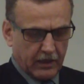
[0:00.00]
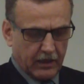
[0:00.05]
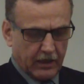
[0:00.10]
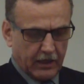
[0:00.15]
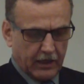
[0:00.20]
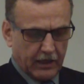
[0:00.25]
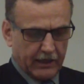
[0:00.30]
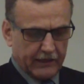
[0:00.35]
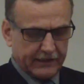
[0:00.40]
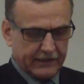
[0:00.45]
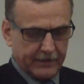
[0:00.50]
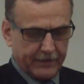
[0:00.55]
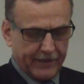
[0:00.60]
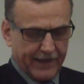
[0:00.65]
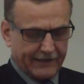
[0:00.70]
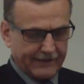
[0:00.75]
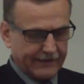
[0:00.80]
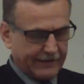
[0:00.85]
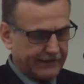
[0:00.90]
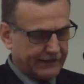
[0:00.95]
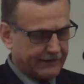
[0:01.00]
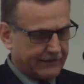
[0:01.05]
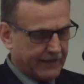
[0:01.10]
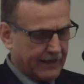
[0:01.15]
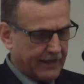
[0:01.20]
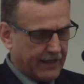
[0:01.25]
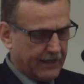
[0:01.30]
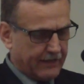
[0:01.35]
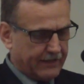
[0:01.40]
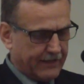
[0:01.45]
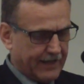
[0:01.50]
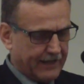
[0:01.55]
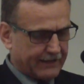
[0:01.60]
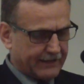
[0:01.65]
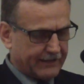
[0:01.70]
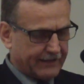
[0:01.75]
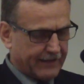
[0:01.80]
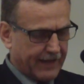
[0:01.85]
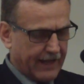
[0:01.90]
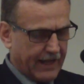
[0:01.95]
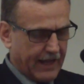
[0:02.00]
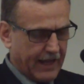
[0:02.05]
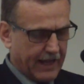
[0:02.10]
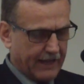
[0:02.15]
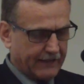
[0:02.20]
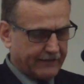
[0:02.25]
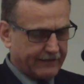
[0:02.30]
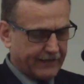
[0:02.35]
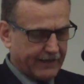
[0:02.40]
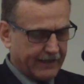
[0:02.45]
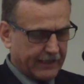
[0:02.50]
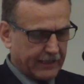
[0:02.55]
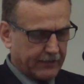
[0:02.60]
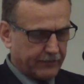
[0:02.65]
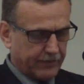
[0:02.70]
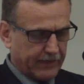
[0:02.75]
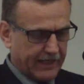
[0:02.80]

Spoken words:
debated that they had taken